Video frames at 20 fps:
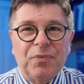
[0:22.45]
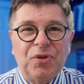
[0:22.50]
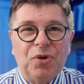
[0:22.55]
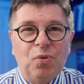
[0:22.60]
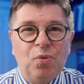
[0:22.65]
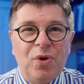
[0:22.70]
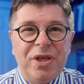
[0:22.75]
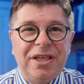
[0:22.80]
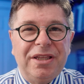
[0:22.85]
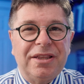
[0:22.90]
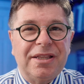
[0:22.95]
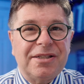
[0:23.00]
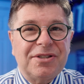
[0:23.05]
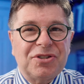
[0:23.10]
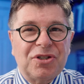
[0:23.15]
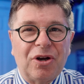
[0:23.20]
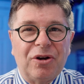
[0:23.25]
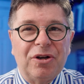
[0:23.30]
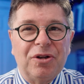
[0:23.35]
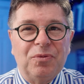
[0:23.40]
The week that
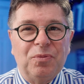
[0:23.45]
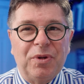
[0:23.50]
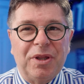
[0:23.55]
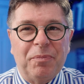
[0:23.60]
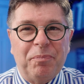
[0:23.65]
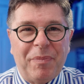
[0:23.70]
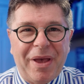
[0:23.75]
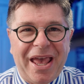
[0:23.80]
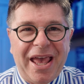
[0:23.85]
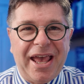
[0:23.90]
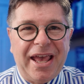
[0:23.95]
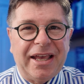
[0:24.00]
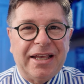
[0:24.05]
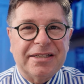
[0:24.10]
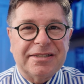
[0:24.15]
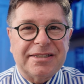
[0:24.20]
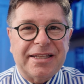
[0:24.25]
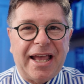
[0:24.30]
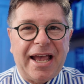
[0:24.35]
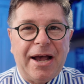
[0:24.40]
started with a bang
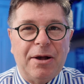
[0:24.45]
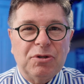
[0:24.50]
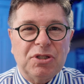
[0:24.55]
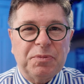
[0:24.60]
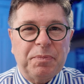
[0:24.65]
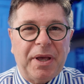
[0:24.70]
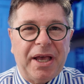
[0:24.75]
as the House